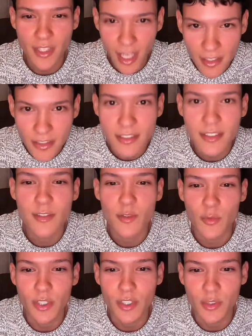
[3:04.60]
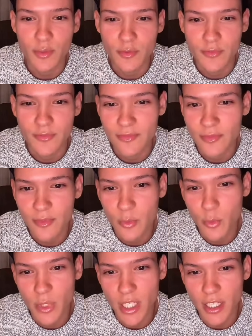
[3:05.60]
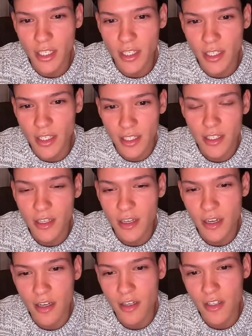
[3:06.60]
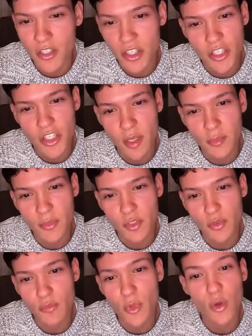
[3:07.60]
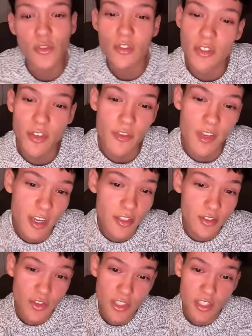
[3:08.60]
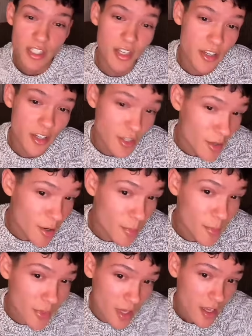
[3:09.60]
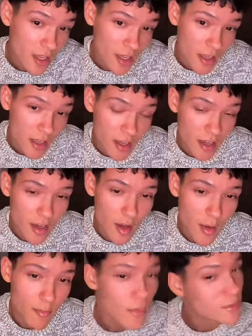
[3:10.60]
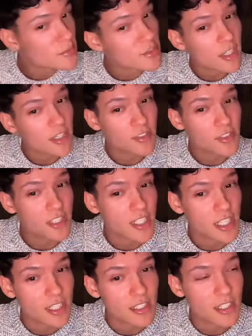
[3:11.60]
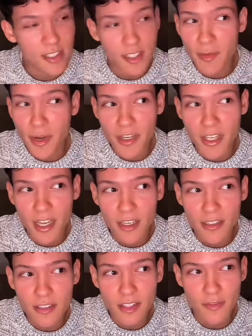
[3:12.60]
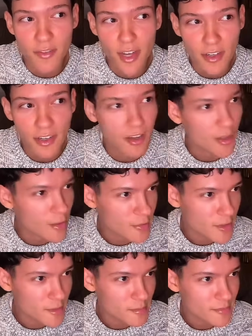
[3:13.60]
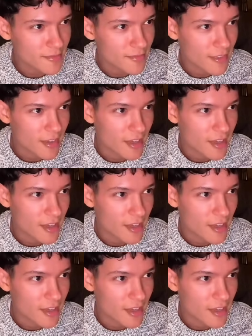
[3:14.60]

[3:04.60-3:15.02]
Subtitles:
Yes, we do. We ship to most of the countries here in Europe, most of the countries in Latin America, if not all of them.